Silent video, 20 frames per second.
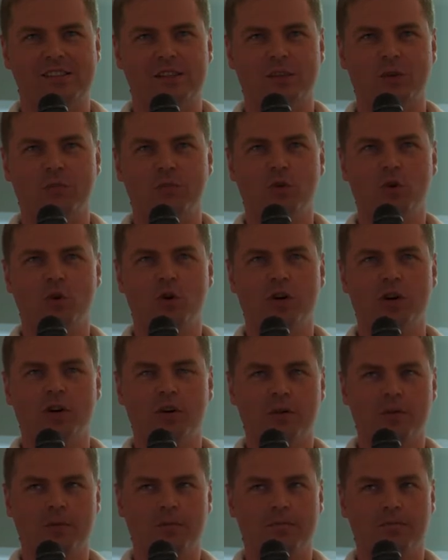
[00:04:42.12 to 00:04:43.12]

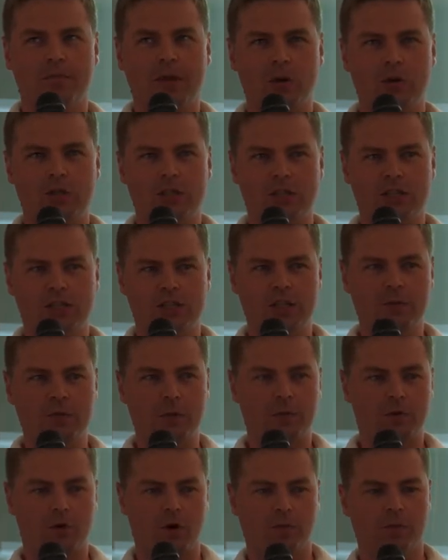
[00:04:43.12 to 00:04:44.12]
more, I would say, deeper
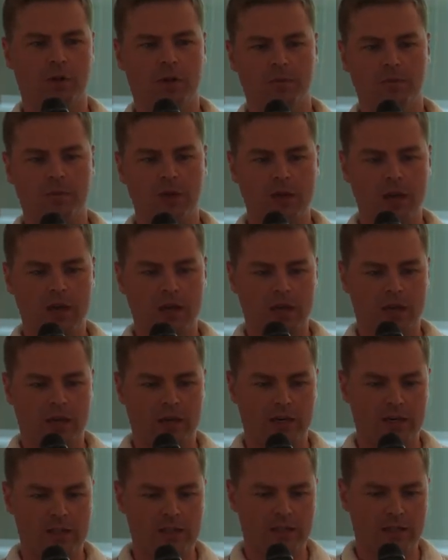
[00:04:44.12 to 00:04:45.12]
problem
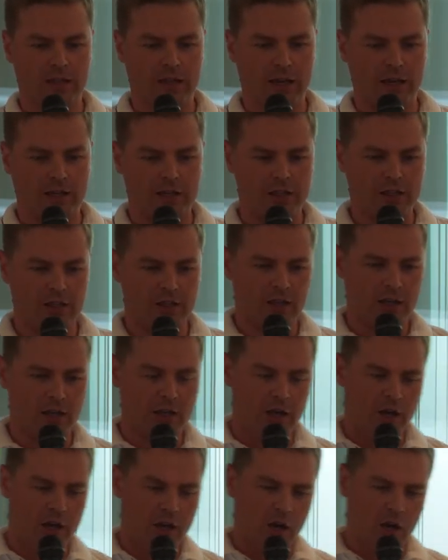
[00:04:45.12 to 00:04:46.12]
is that
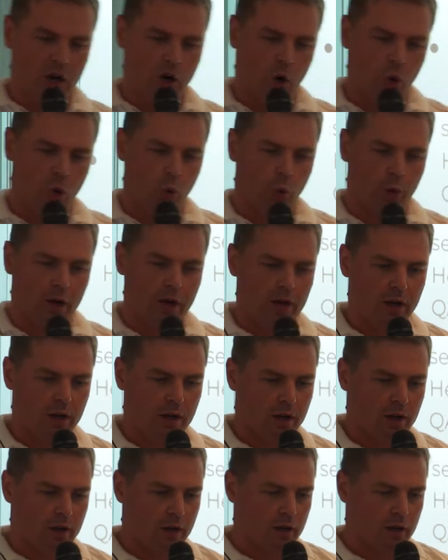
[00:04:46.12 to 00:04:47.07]
when,